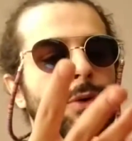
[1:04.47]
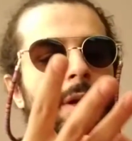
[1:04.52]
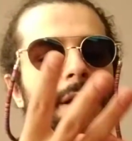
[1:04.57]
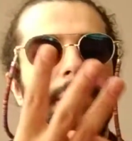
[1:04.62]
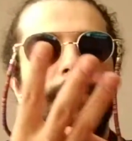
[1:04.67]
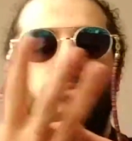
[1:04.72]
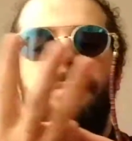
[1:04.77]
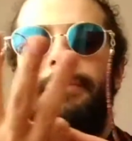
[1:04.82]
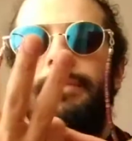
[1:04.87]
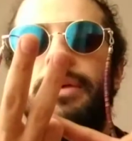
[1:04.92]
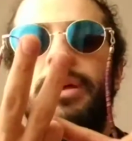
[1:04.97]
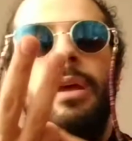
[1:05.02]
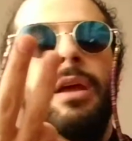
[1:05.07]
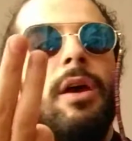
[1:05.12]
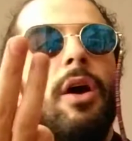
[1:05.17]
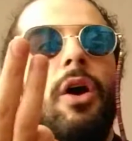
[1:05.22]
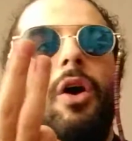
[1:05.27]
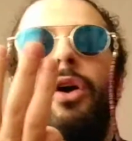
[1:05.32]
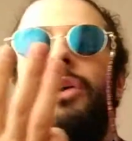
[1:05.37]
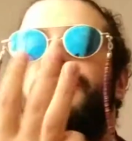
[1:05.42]
in
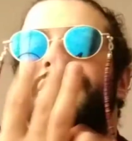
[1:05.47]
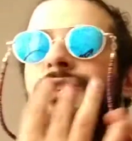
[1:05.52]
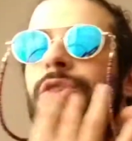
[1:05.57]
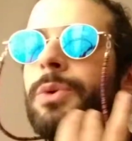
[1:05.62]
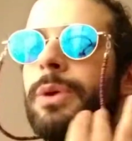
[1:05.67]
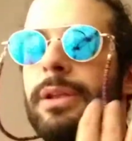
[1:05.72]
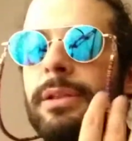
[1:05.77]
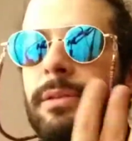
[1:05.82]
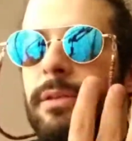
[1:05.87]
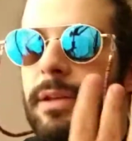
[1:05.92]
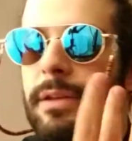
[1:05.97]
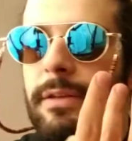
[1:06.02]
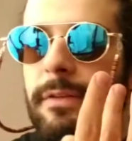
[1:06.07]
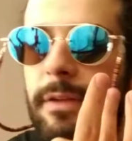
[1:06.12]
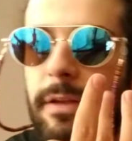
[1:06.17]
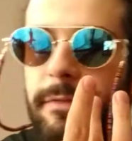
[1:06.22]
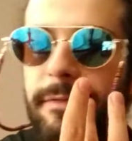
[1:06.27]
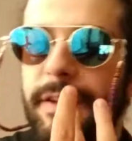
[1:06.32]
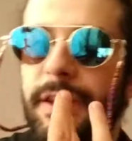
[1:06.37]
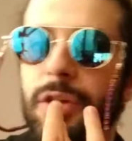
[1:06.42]
also
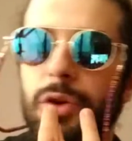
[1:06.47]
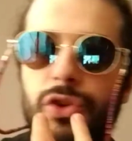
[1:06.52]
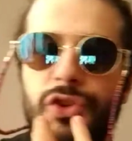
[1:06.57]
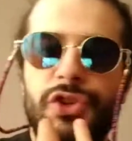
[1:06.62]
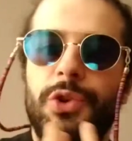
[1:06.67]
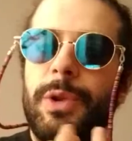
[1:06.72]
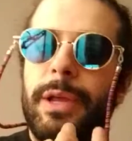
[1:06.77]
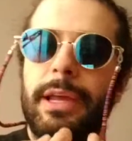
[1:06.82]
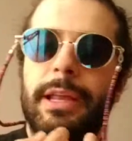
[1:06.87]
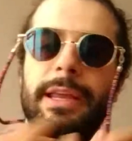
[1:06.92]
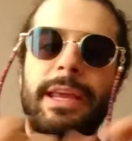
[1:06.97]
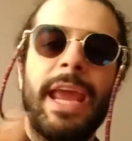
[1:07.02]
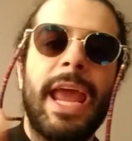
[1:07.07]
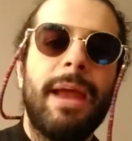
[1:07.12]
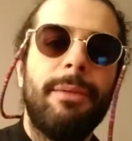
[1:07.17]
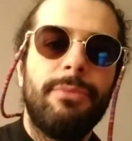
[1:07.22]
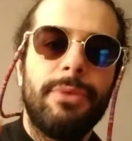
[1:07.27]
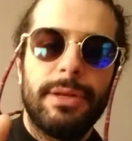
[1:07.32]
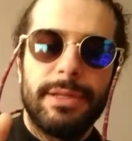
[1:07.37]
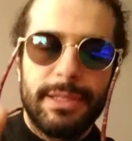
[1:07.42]
in video shooting, in
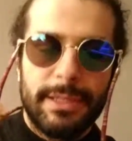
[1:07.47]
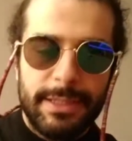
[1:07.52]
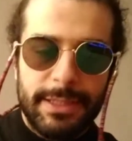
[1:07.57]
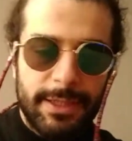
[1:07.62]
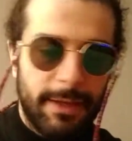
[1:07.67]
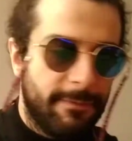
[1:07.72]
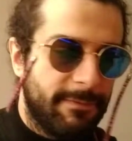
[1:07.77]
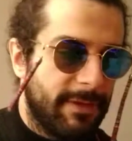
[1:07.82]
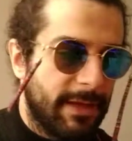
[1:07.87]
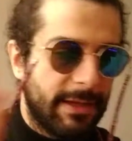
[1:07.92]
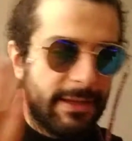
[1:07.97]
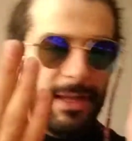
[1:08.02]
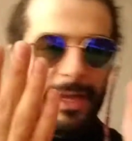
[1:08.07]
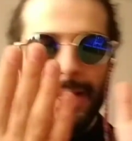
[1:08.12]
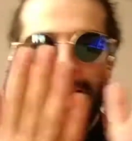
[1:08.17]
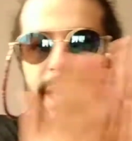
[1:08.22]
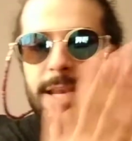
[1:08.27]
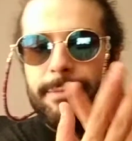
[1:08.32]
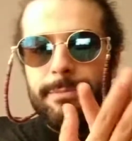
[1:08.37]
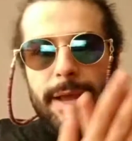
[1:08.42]
cameras and stuff like
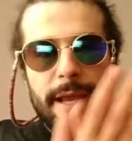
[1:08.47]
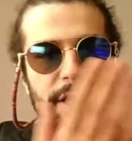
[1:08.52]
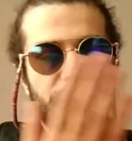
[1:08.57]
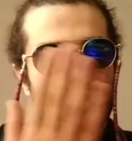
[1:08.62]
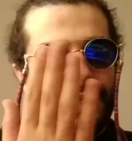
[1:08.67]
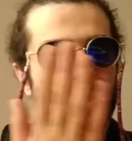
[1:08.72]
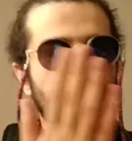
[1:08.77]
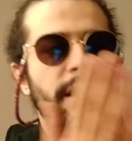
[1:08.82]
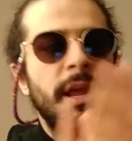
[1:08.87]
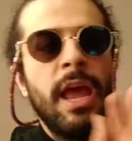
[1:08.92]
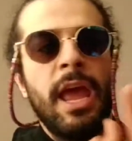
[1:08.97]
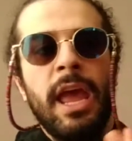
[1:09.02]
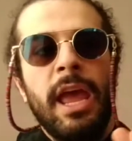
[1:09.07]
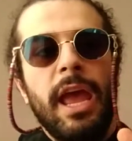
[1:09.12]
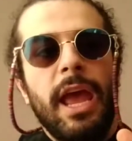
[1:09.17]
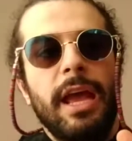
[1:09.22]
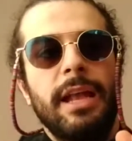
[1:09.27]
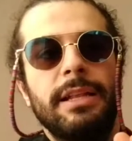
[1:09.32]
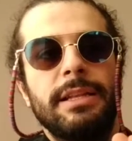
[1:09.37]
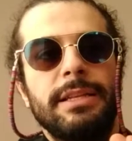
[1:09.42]
that, animation,
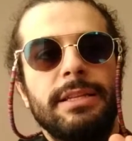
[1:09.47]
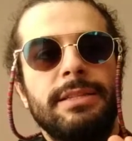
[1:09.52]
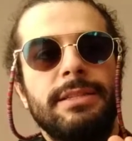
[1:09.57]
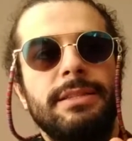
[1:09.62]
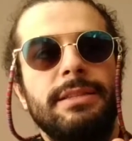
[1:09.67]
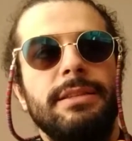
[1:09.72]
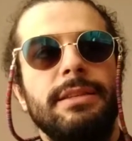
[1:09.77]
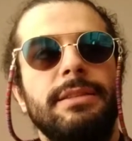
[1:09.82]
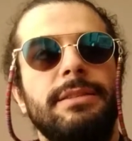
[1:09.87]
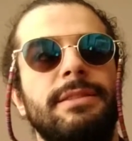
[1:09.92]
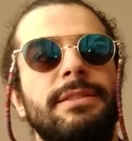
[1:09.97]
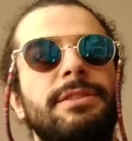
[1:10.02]
and it's